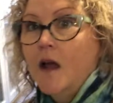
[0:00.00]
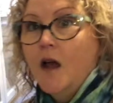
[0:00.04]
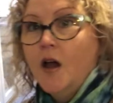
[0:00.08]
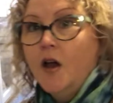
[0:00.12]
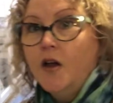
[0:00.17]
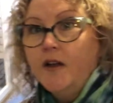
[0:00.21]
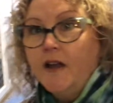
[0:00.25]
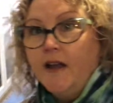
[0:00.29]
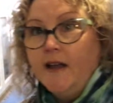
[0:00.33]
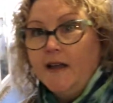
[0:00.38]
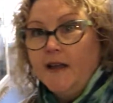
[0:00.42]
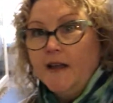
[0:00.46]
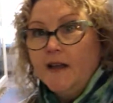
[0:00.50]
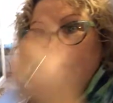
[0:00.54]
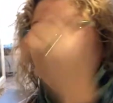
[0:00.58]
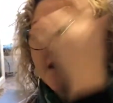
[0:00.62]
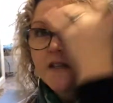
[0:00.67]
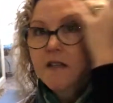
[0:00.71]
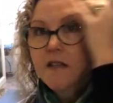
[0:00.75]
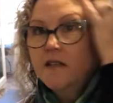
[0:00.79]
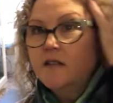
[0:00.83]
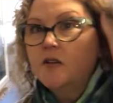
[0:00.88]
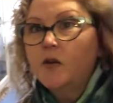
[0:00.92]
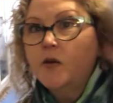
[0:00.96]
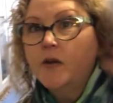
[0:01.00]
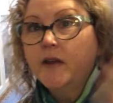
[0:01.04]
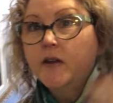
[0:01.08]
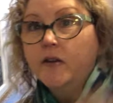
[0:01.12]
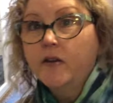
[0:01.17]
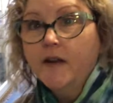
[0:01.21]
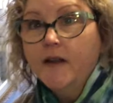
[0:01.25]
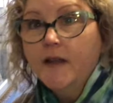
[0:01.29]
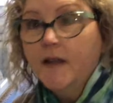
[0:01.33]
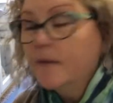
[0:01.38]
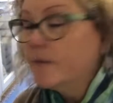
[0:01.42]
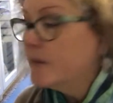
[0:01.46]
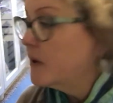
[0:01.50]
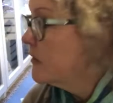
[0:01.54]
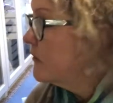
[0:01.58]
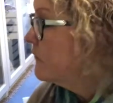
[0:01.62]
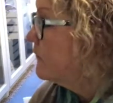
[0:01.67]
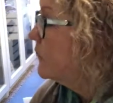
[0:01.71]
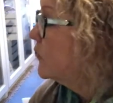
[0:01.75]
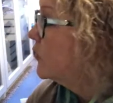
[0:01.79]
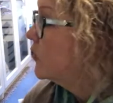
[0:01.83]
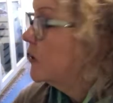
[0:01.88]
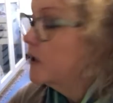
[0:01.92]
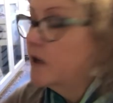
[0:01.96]
Okay, so here I am on the
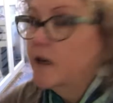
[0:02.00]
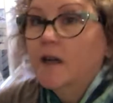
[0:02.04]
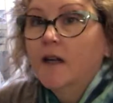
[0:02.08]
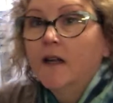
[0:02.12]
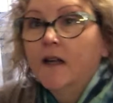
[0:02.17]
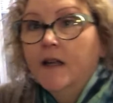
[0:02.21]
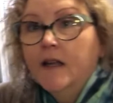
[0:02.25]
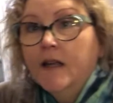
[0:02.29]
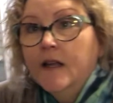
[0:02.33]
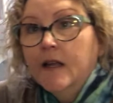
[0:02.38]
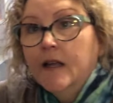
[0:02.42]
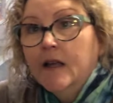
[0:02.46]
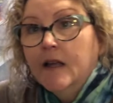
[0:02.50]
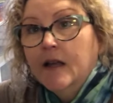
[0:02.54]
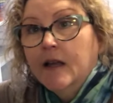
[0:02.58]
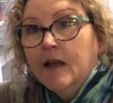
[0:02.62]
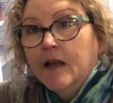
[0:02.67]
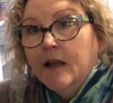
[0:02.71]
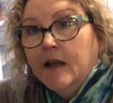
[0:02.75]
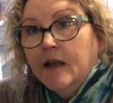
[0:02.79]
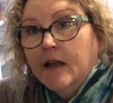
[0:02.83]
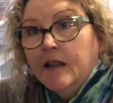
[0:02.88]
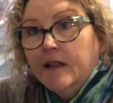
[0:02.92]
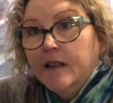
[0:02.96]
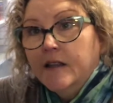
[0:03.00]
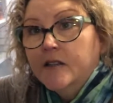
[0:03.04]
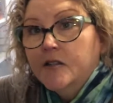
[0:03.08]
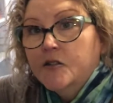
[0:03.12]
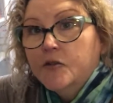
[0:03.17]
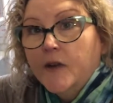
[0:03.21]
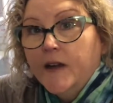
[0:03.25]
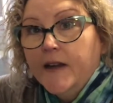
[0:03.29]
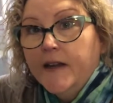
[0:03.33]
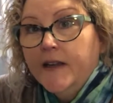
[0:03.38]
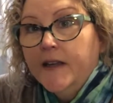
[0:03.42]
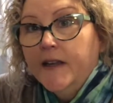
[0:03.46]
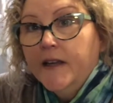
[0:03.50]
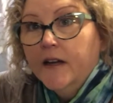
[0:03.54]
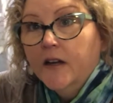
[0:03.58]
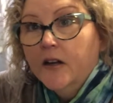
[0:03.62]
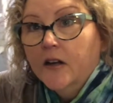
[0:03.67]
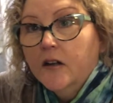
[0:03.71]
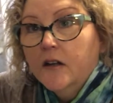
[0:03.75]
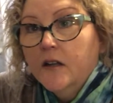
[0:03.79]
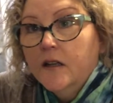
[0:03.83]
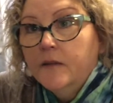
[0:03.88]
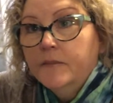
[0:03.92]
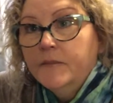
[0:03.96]
floor. This right
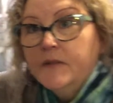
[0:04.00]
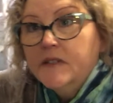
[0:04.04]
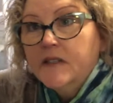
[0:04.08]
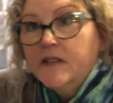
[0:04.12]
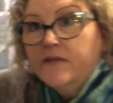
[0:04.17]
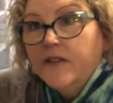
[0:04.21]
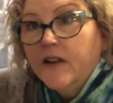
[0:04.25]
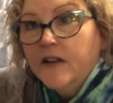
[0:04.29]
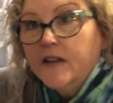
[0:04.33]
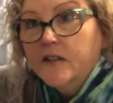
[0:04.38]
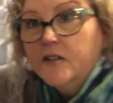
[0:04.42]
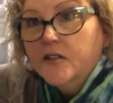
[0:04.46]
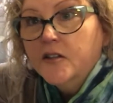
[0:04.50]
here, let me see if I can